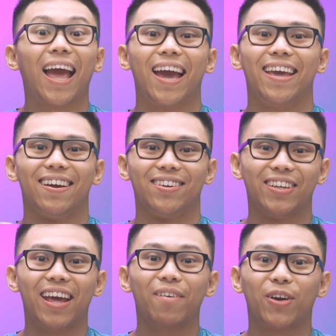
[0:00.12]
Hey there,
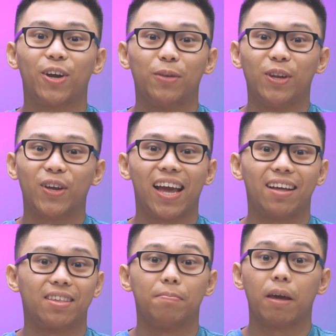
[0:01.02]
today we're going to be looking
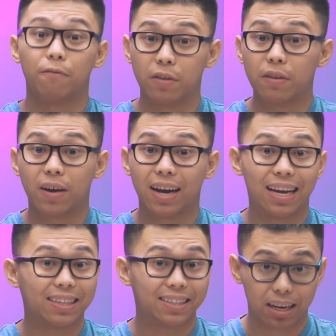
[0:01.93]
at something Fifine
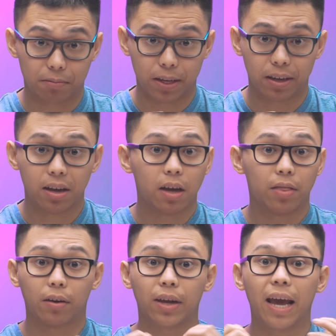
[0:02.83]
has sent me,
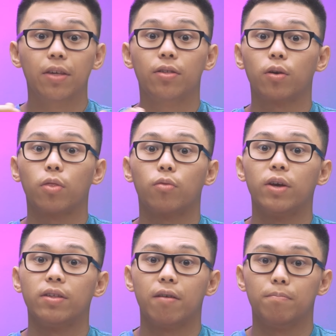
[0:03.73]
their
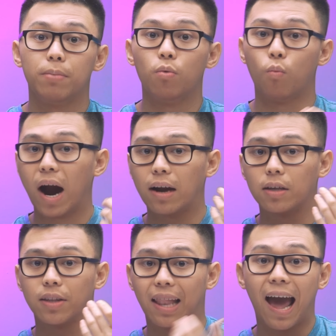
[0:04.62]
K037B
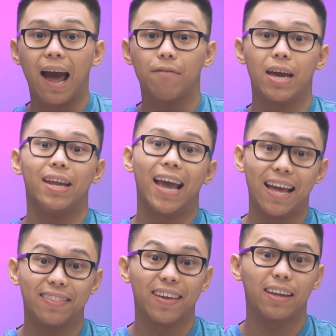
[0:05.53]
wireless lav and
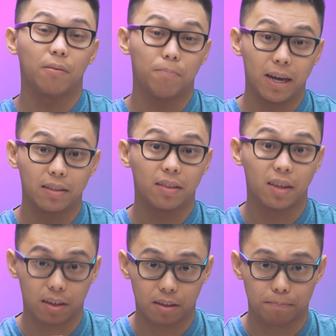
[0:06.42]
headset mic
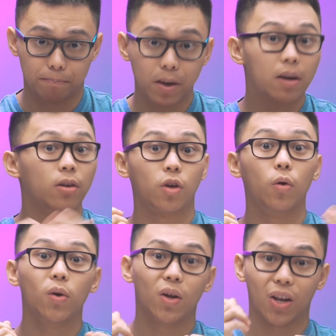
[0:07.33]
system.
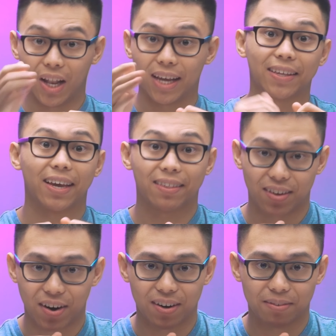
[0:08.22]
So let's get
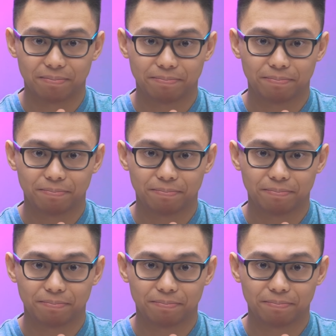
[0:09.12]
started.